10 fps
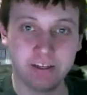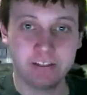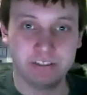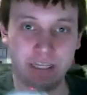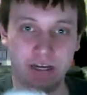
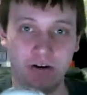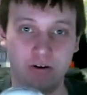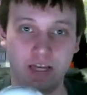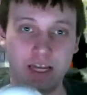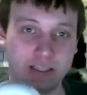So
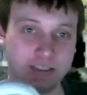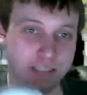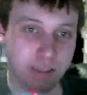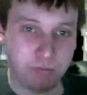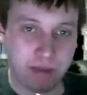kind of
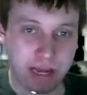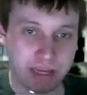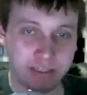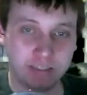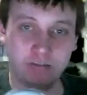sit
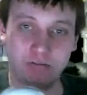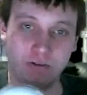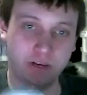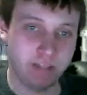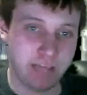back,
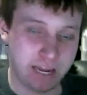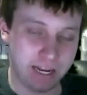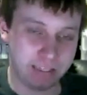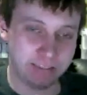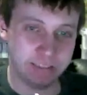
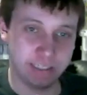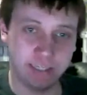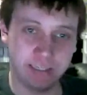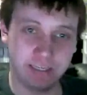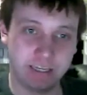relax,
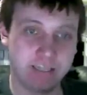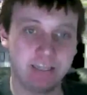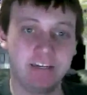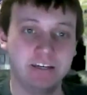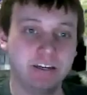and kind
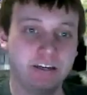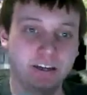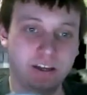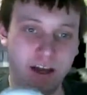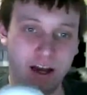
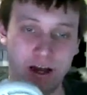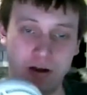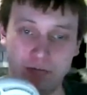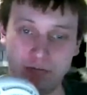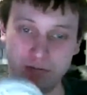of